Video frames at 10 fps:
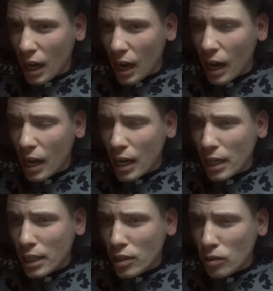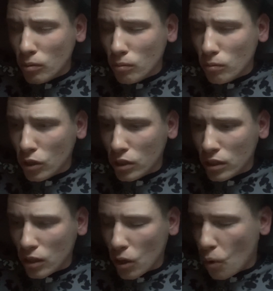I
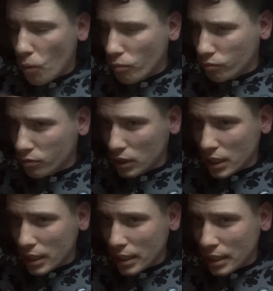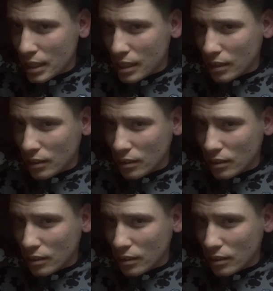would hopefully